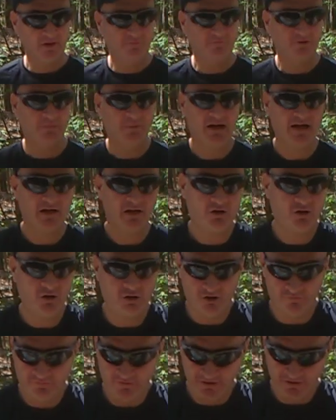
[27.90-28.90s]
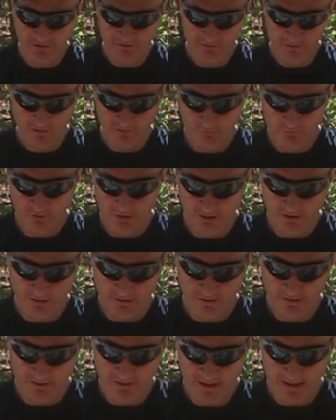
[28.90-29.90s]
Vermont Coffee
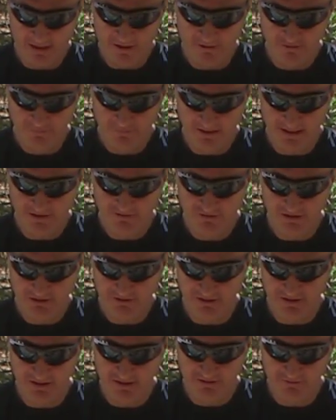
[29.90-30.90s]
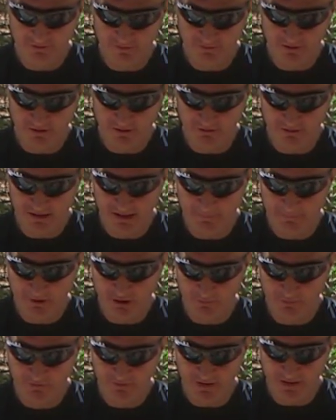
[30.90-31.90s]
house, basically, they did a collab
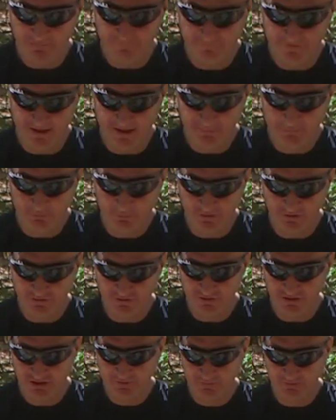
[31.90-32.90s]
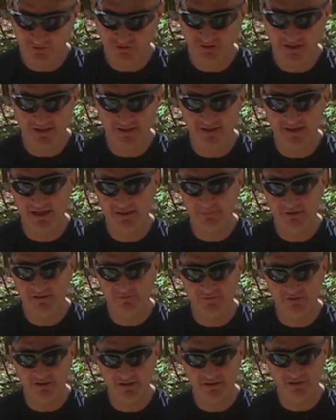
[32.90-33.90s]
beer with that 5.6%
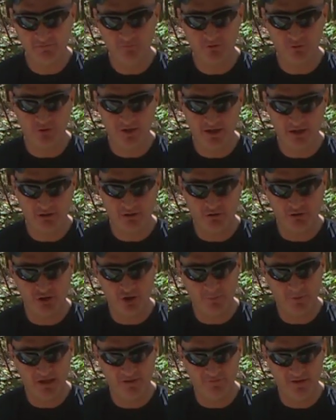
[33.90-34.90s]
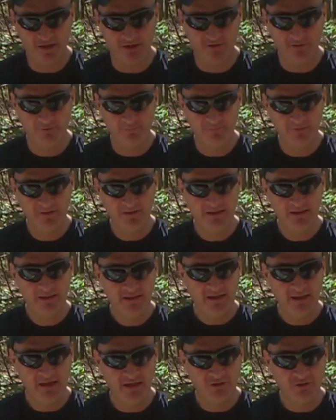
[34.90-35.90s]
ABV or alcohol by volume.
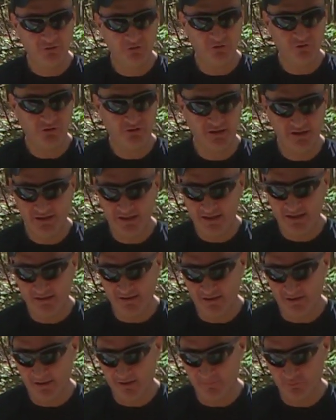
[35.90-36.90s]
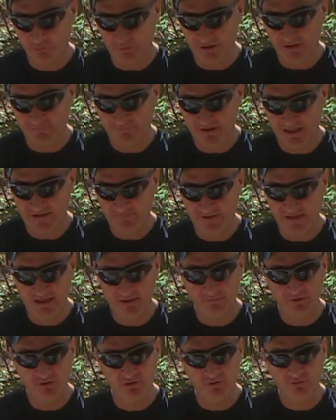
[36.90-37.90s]
And you're looking at um, 25
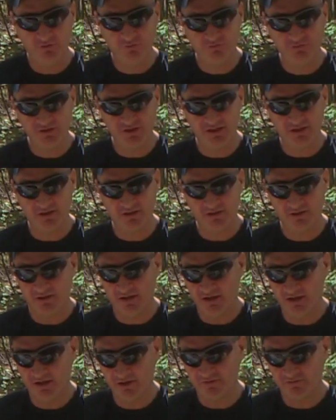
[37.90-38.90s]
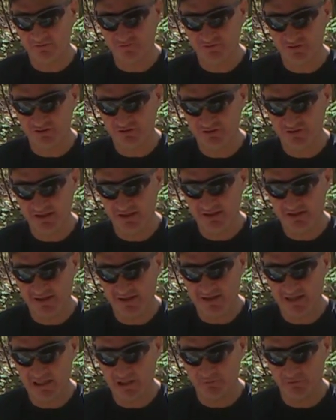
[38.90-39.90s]
IBUs and 168
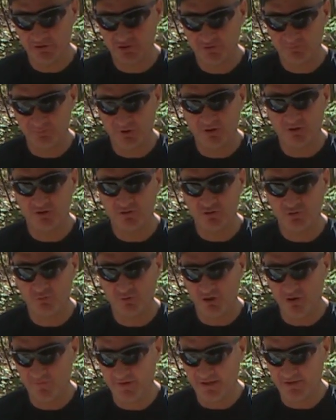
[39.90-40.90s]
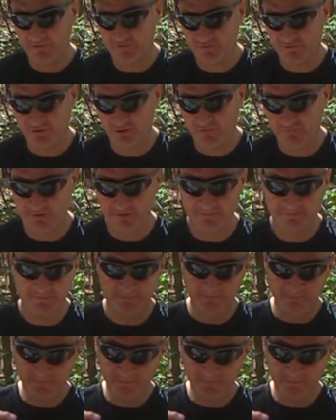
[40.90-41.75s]
calories per 12 ounce serving